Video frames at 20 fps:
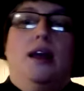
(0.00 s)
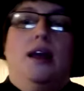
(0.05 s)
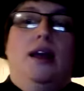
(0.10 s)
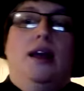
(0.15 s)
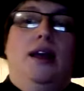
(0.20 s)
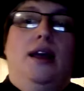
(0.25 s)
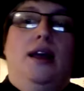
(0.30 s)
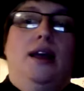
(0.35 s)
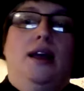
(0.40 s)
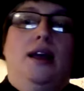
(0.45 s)

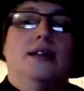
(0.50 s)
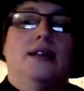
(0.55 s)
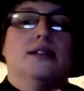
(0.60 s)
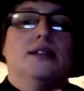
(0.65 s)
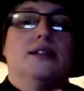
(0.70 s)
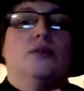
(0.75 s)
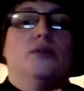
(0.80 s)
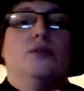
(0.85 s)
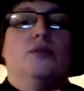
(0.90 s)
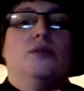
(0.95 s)

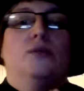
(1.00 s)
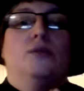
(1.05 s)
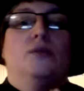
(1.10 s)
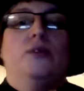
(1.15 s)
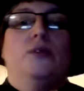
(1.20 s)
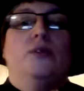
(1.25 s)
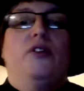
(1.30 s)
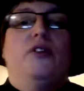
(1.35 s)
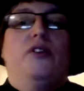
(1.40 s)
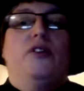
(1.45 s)
And
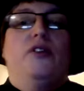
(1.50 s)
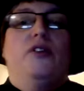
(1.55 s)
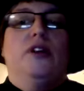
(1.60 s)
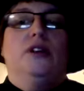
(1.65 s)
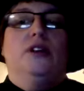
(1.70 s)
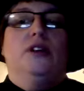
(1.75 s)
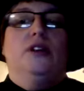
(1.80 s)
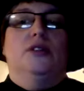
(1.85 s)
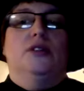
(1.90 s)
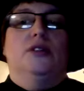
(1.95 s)

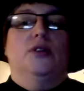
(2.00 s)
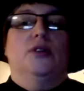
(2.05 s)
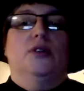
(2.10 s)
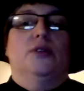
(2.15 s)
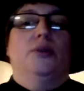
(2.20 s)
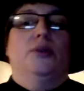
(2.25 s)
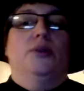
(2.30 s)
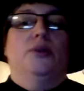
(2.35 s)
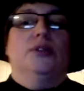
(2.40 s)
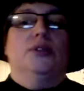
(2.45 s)
Riverfield is going to
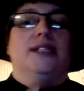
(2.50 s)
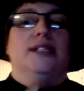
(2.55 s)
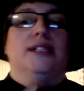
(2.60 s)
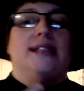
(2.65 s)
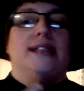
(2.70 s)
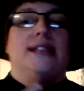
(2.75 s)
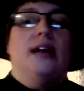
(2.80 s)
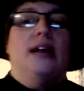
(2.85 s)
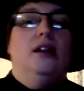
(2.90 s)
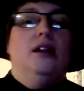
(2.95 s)
approach
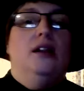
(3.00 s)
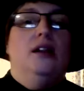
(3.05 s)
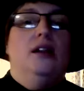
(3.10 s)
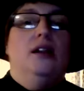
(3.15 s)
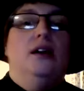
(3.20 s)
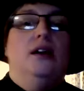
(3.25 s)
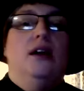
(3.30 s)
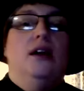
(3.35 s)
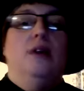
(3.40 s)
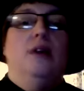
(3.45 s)
Adele
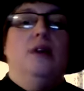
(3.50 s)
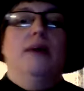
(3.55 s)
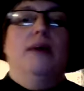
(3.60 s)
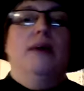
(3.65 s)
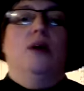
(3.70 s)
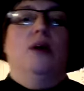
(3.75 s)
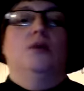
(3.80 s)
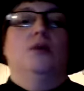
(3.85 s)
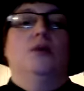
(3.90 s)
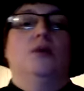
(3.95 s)

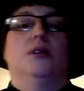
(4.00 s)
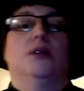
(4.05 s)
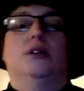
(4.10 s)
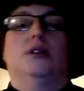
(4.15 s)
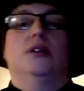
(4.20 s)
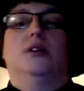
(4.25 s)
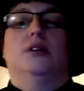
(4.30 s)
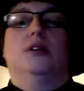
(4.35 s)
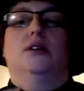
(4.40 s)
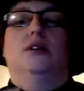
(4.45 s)
about
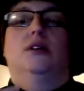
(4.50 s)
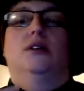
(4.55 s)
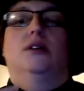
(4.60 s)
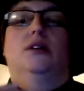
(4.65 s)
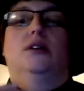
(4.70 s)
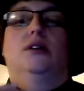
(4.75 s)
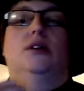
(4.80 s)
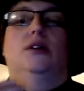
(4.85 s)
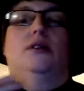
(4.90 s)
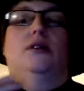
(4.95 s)

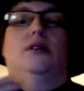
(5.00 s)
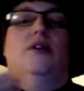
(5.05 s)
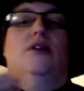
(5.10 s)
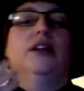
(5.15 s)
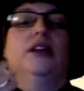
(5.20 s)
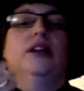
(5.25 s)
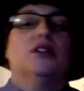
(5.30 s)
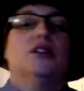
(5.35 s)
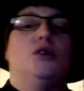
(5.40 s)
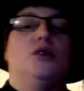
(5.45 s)

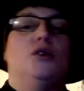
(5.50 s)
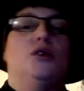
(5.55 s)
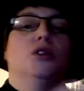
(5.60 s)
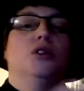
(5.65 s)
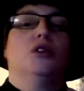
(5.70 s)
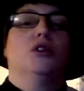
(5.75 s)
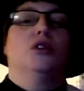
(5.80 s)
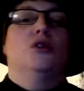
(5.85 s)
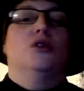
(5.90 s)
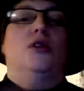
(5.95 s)
finding a
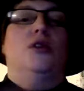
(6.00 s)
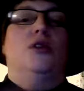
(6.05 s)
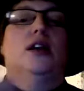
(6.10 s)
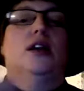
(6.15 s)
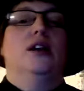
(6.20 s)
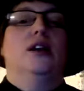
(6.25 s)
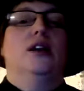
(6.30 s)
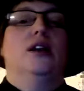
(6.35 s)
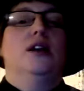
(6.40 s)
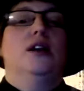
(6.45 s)
solution so they
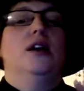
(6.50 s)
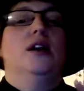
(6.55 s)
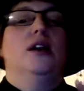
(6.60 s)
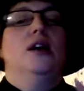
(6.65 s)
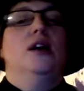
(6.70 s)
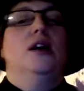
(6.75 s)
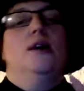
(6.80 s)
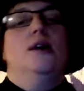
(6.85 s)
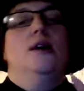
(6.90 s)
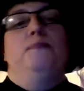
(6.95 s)
can
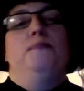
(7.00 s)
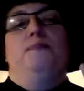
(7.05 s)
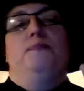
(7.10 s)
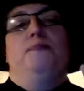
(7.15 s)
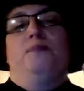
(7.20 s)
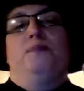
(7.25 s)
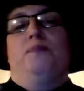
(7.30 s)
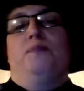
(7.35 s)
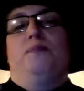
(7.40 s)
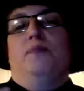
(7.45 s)

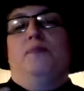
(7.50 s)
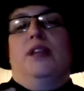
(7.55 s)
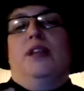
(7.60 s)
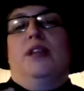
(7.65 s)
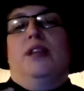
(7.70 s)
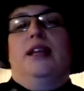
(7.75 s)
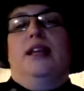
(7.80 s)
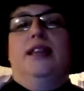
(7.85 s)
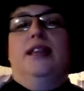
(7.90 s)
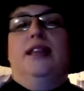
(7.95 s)

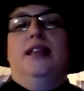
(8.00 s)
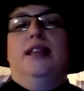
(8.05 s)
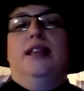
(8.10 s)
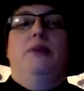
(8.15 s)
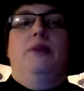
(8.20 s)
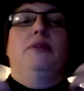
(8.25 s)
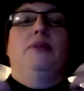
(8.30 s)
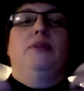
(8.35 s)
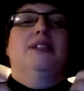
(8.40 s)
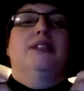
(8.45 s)
get
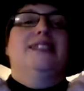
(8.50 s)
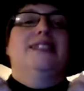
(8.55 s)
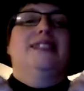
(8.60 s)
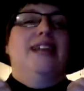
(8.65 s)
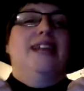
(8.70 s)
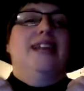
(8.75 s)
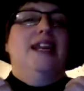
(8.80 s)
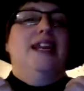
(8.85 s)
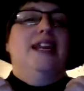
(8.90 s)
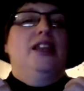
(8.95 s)
people to
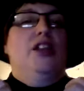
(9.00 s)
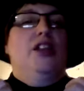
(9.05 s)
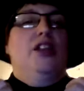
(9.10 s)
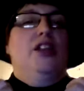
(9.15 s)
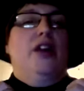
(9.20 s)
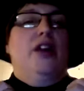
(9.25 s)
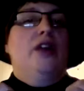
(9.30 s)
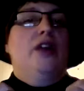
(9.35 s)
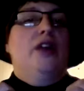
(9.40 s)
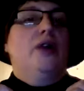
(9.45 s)
stay in
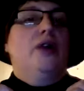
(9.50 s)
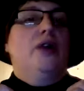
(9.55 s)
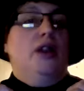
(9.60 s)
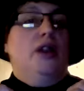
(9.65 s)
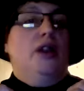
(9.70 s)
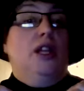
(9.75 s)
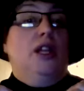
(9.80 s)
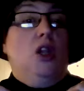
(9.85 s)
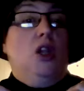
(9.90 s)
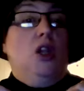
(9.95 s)
their area a
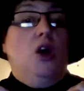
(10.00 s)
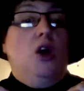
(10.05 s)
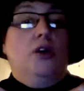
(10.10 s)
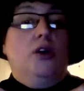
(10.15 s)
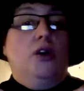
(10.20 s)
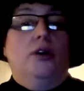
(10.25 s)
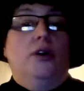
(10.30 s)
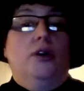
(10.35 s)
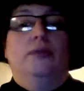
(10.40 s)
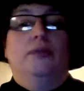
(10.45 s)
little
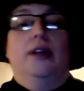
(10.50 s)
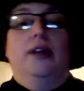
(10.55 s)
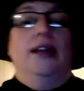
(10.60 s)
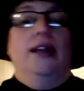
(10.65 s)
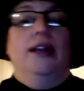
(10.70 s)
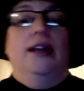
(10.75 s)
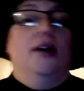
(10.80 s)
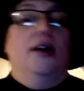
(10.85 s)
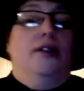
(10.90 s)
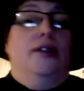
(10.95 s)
longer.
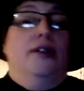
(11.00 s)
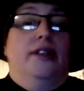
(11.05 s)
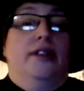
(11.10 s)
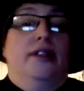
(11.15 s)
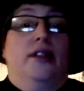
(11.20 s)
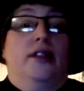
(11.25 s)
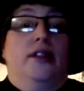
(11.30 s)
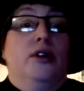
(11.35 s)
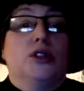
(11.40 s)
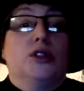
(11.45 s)
Now,
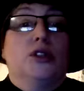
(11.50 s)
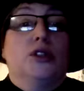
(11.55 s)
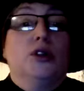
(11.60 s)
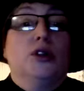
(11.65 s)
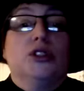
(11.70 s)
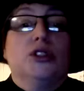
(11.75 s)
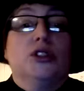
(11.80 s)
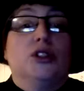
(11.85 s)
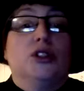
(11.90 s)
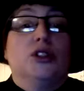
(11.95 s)
her
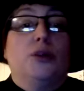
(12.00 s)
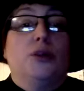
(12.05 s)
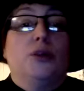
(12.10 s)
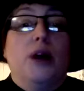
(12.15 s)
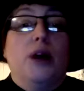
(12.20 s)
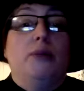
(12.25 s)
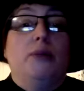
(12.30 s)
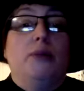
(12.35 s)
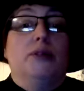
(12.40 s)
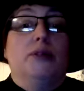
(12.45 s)
solution to their
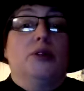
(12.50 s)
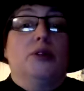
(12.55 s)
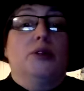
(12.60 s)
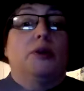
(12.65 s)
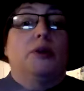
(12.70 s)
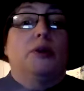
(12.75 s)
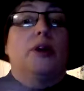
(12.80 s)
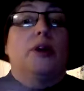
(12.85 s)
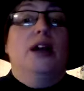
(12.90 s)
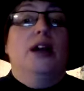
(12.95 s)
problem is going to
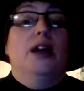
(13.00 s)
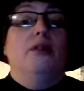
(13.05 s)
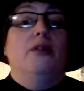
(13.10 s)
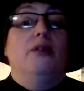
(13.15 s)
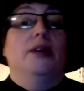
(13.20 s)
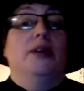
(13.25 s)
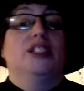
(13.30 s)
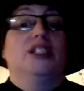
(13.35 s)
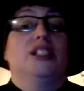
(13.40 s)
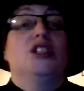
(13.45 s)
be quite novel
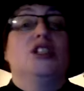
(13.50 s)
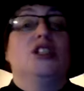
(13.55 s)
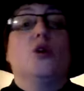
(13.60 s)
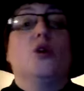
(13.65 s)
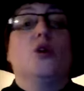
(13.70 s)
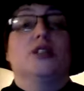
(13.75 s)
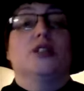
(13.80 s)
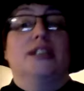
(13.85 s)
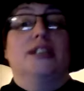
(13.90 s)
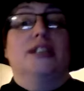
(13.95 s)
because she's a
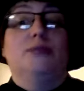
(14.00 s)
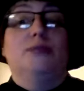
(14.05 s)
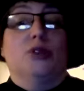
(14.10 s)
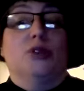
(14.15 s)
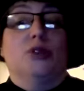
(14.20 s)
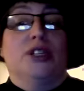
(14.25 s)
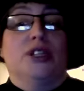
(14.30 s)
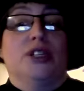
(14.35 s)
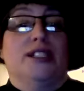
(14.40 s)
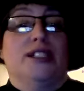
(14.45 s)
court
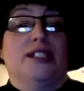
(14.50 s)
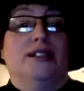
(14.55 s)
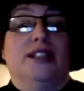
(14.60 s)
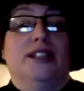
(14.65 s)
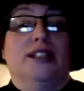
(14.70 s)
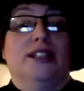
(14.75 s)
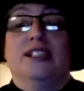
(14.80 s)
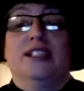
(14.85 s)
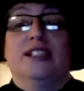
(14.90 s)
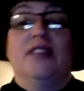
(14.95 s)
seamstress
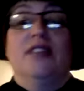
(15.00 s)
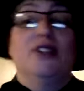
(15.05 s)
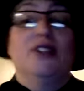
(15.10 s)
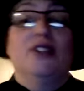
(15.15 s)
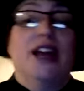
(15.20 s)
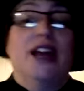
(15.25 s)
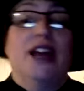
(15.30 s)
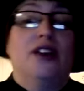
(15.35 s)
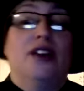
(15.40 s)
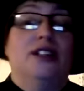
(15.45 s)
and has never
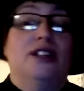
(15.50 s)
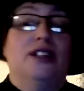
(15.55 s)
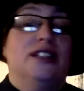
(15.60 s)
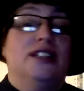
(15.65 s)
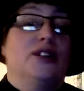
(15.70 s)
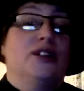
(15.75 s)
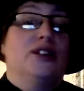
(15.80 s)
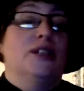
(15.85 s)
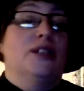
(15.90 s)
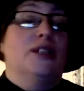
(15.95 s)
tackled
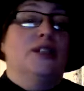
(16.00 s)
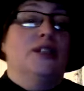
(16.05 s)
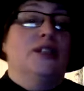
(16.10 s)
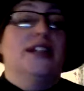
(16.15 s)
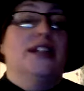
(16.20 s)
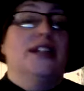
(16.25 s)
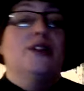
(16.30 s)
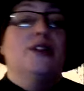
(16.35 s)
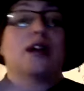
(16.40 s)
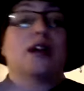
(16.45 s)
dressing up an
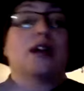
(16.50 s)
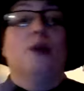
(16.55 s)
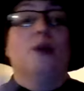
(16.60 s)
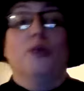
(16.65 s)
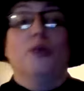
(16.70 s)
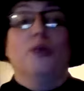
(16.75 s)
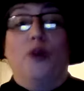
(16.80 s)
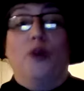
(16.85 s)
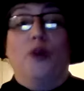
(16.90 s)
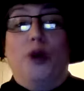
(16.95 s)
entire town
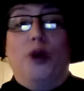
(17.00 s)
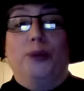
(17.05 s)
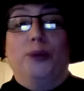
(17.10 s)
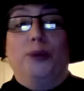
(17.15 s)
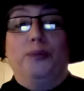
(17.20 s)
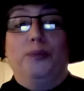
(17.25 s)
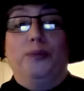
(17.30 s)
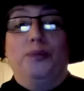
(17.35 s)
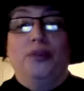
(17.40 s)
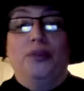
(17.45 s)
before.
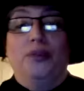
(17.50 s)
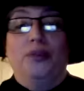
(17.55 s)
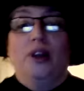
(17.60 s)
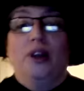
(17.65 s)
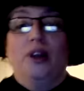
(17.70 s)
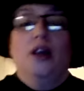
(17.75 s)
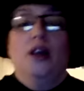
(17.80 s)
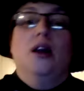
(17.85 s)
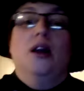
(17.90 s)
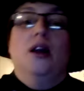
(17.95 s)

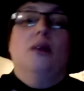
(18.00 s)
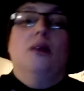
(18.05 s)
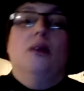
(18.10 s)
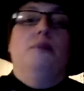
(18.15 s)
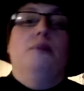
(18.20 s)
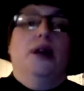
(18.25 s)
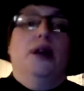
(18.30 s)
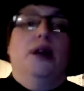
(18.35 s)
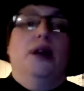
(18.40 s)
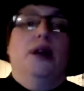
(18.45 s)

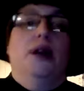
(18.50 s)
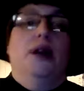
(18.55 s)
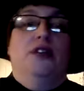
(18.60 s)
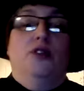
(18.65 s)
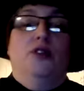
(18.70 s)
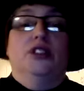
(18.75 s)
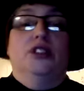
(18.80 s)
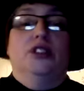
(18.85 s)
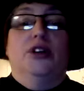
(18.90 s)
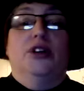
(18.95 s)
But
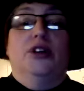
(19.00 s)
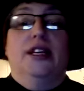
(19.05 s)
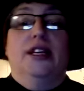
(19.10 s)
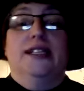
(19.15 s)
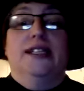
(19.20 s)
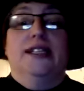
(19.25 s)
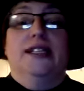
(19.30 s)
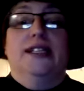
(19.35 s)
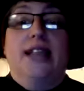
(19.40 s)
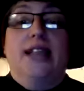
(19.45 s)
for Jarek and
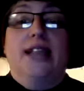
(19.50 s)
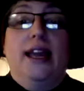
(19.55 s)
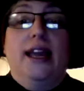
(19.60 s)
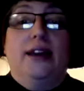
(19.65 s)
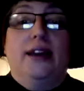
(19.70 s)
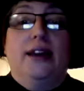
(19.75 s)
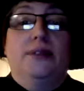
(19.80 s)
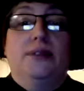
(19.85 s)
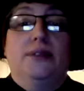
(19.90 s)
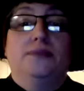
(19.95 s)
his
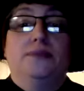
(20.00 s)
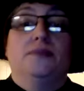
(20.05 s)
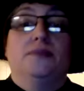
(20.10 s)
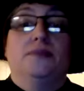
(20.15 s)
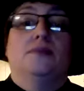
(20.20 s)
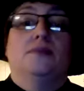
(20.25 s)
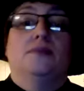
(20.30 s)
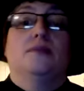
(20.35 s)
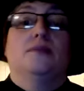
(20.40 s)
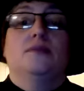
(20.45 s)
gang,
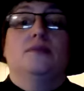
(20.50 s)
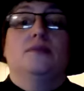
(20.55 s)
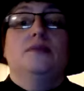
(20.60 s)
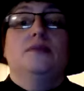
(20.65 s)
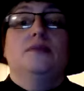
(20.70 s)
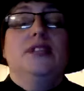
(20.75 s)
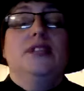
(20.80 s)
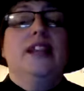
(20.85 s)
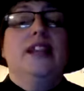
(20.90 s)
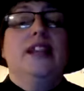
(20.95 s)

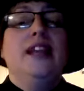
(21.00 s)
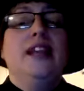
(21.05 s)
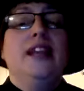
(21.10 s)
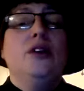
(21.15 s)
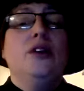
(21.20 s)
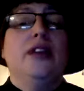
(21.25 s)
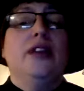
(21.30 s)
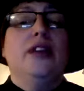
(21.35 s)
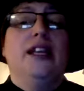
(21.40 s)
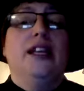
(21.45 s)
they know
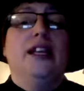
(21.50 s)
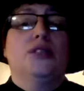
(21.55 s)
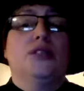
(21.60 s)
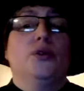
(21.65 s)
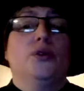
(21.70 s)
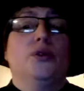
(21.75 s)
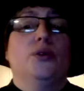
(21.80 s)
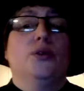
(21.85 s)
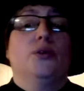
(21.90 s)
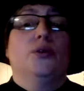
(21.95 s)
that
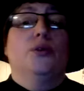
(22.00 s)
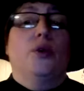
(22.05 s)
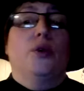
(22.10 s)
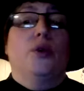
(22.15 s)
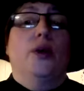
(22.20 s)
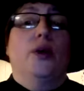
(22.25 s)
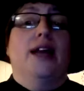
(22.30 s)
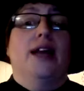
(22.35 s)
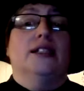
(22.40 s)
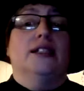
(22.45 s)
Heathrow
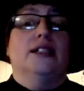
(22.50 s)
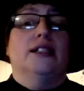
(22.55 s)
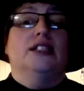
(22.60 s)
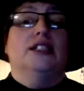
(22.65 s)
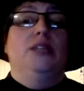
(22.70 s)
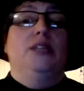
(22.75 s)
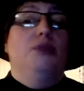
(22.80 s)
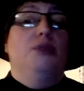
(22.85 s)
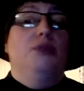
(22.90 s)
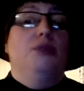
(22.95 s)
has a
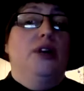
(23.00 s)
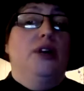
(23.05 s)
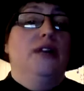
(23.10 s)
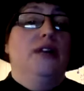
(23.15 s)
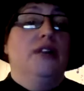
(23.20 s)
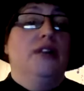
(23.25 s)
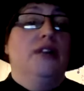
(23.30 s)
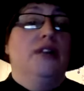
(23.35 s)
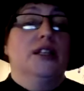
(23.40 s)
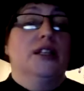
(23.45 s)
sheep trading
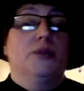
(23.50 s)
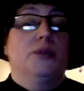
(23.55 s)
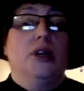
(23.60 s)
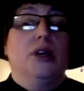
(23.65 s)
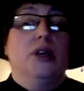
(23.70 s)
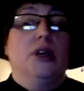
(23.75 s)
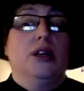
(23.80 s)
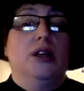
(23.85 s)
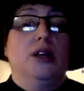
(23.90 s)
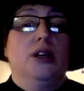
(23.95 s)
event in the
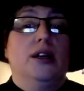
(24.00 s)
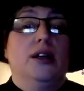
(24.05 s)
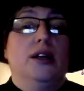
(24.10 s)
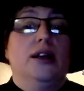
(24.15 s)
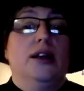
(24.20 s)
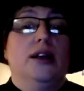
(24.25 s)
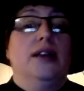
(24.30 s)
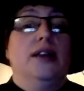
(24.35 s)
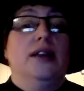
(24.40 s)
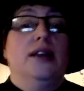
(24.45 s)
spring
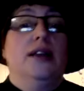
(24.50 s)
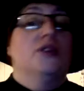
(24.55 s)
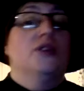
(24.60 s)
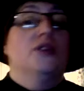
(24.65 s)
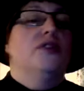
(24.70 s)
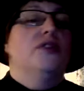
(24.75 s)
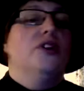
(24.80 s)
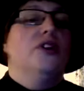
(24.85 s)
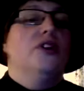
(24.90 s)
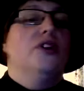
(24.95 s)
that draws a
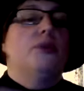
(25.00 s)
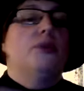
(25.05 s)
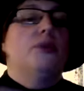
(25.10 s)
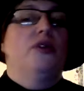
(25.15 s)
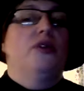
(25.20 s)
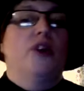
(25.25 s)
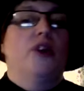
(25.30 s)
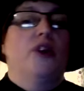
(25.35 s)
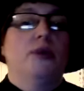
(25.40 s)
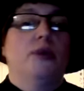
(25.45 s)
fair number of
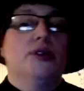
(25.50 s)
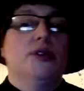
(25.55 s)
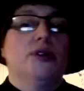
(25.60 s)
farmers